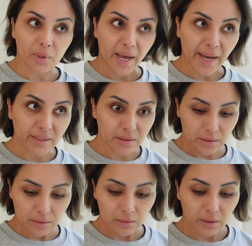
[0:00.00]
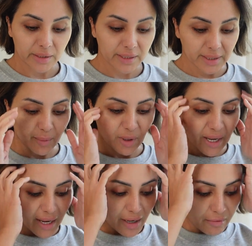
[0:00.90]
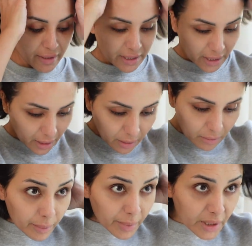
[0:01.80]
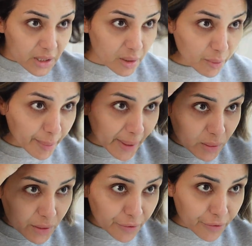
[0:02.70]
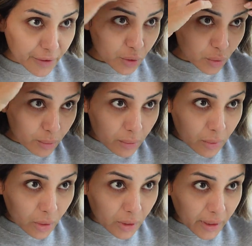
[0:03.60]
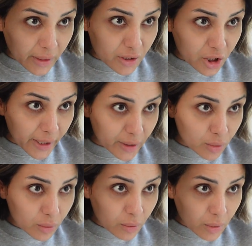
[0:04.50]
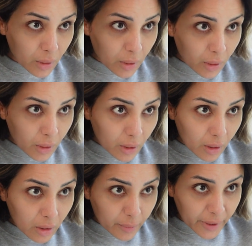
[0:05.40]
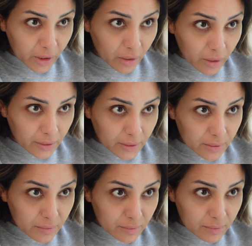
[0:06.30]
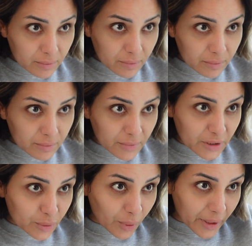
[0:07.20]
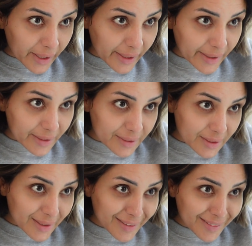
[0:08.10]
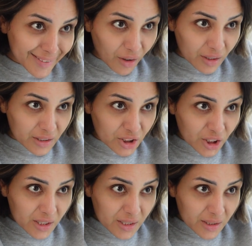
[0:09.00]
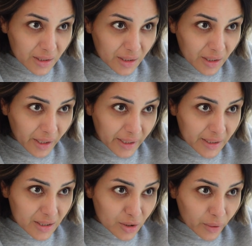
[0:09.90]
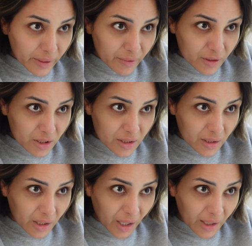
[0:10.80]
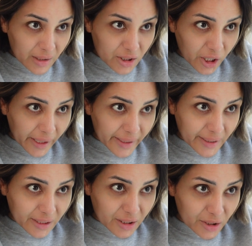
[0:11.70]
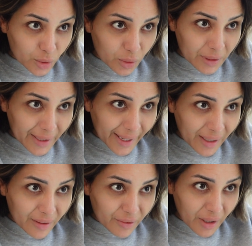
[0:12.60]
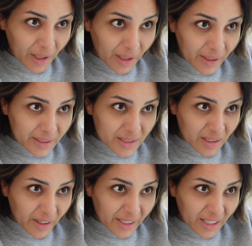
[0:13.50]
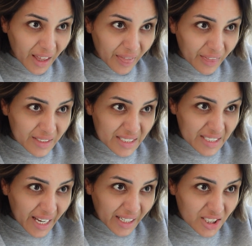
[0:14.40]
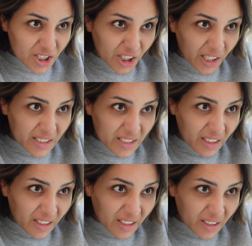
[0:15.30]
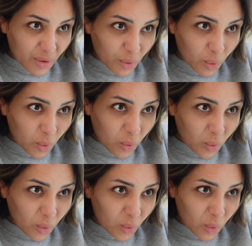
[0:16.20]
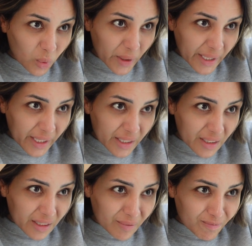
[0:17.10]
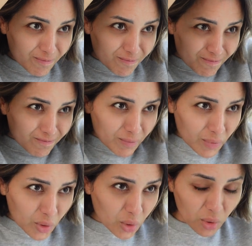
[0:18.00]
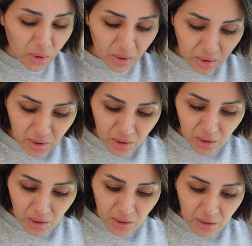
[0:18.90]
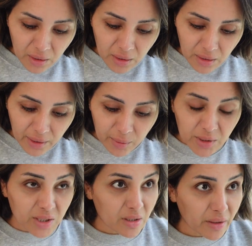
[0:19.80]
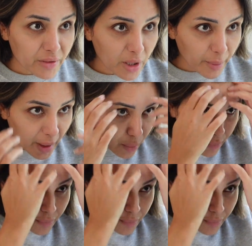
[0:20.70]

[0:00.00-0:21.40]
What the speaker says: And I need to get my hair ready because I'm about to film on the other channel. Oh my god, these white hairs are just like, it's not even just the colour change or the lack of colour, it's like the texture, it's like weird and oh, that one deserved to come out.